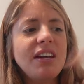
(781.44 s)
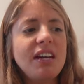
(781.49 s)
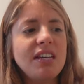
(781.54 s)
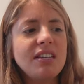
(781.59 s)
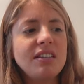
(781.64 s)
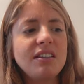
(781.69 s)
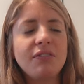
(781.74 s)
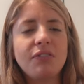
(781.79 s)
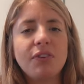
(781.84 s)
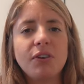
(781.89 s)

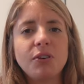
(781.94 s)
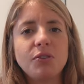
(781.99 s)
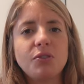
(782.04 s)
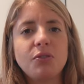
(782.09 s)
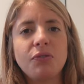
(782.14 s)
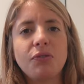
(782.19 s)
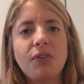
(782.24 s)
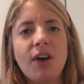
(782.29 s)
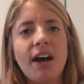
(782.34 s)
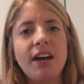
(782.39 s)
easy for you
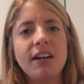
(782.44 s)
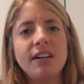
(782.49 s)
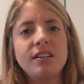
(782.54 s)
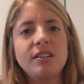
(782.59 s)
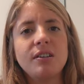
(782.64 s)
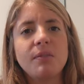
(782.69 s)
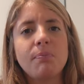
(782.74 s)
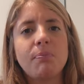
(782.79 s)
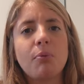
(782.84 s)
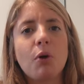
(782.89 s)
to
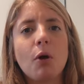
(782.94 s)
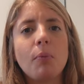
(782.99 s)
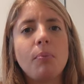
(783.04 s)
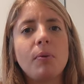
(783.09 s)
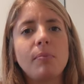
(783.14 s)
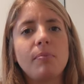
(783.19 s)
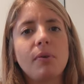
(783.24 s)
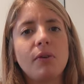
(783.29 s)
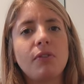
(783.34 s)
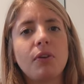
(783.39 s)
find
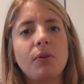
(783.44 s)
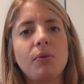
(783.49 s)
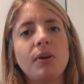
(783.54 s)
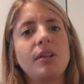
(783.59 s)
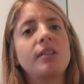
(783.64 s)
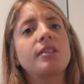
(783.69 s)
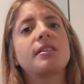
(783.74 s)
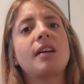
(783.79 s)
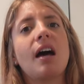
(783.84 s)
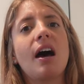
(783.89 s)
proper buffalo
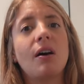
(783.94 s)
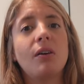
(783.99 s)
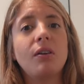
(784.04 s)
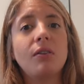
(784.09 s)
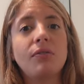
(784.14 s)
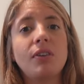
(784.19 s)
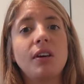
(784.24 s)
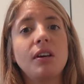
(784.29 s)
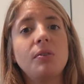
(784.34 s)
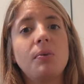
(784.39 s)
wings out
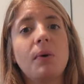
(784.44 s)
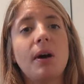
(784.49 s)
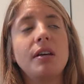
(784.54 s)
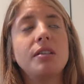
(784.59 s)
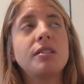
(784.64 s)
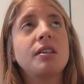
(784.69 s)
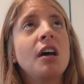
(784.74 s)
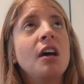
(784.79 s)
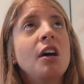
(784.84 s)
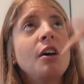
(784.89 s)
of the
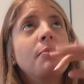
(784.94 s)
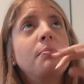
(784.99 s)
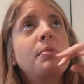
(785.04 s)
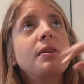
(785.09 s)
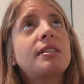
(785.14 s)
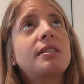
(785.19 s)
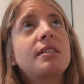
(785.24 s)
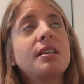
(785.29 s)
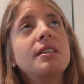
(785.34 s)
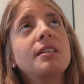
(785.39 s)
US. But
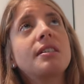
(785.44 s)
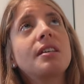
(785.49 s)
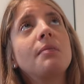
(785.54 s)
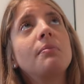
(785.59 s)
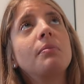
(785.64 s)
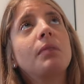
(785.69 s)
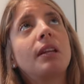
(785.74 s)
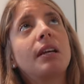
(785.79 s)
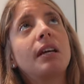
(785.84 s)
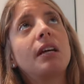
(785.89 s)
since
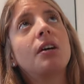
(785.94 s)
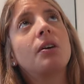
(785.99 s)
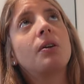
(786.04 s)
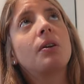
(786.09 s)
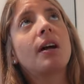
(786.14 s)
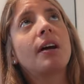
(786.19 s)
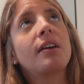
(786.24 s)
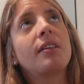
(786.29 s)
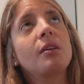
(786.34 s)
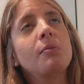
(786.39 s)
I'm
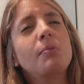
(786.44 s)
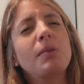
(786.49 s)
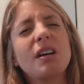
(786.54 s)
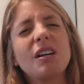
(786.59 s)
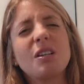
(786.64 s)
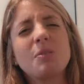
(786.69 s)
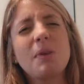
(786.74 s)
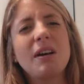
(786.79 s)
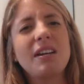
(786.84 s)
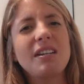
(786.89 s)
little, I think
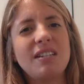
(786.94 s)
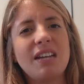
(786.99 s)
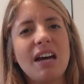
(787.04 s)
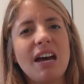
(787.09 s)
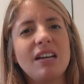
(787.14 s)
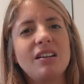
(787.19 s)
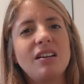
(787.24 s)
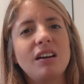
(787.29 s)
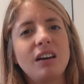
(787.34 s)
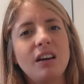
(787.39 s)
because my
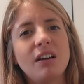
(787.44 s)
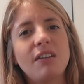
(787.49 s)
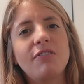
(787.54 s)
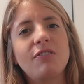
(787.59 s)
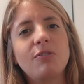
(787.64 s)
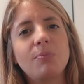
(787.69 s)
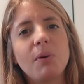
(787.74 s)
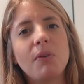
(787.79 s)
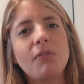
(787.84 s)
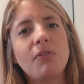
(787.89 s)
dad
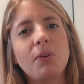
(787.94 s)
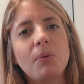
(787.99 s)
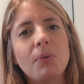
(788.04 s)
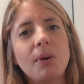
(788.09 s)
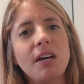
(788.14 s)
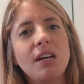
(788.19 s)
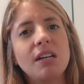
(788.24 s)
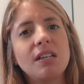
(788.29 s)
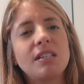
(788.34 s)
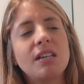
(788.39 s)
loves buffalo
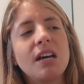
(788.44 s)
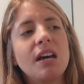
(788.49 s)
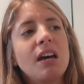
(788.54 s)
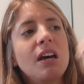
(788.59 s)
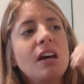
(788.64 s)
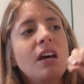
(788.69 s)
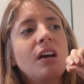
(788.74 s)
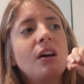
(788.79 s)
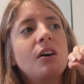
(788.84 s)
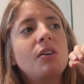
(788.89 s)
wings,
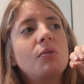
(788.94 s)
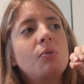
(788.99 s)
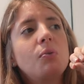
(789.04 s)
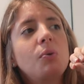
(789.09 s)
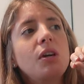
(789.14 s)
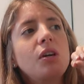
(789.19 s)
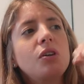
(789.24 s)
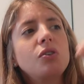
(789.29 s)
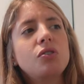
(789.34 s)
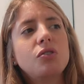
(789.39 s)

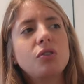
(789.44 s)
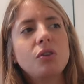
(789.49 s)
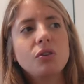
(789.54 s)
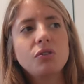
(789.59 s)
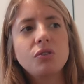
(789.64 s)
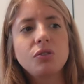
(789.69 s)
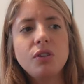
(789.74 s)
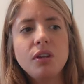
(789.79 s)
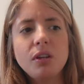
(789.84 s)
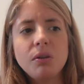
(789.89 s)
we used to go
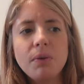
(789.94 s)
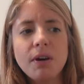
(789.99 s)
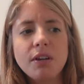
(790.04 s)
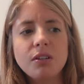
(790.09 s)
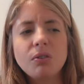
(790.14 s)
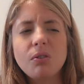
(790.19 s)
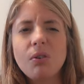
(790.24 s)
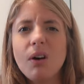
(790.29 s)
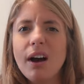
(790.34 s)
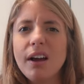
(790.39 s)
to the
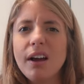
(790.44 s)
US